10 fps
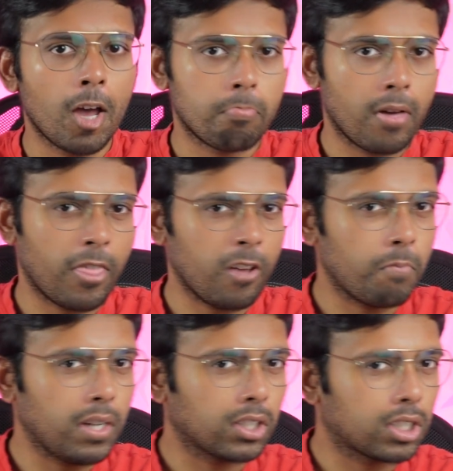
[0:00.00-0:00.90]
but they've
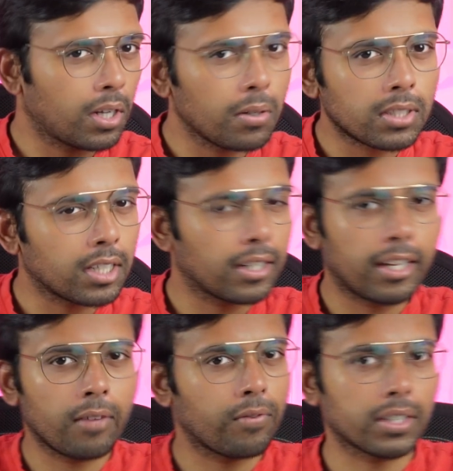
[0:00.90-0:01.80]
been slow to
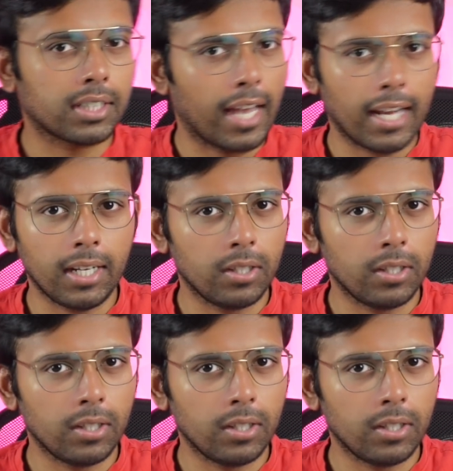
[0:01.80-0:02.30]
give us any